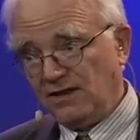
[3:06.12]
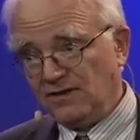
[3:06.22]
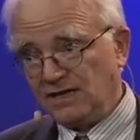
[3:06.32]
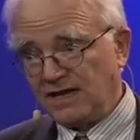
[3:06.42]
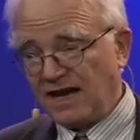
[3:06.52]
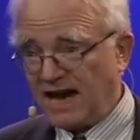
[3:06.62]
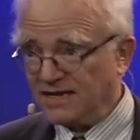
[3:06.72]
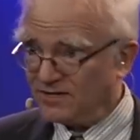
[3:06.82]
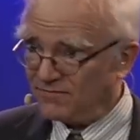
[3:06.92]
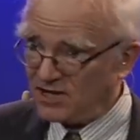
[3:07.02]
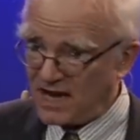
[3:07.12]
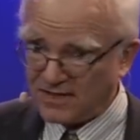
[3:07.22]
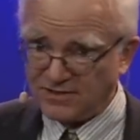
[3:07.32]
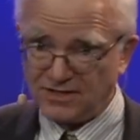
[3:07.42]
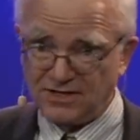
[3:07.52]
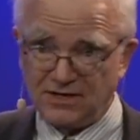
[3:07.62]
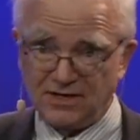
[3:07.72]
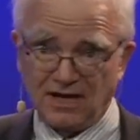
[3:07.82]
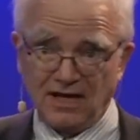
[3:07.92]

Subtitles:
the kinds of tests